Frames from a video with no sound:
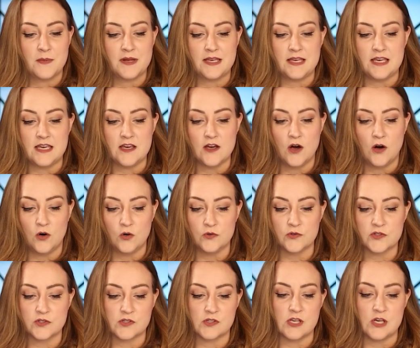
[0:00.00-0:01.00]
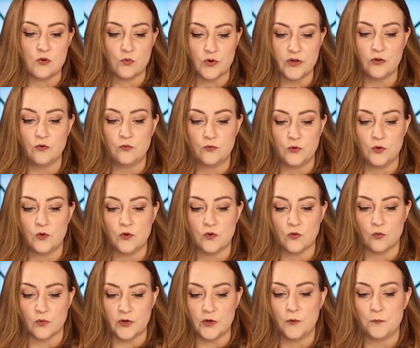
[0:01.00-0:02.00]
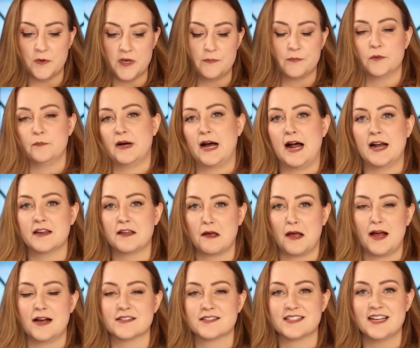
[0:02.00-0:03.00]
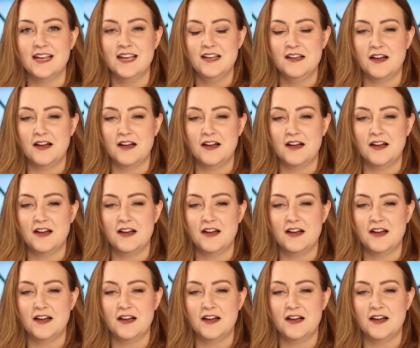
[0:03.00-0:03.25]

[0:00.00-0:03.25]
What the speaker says: He hosts the Real Food, Real People podcast.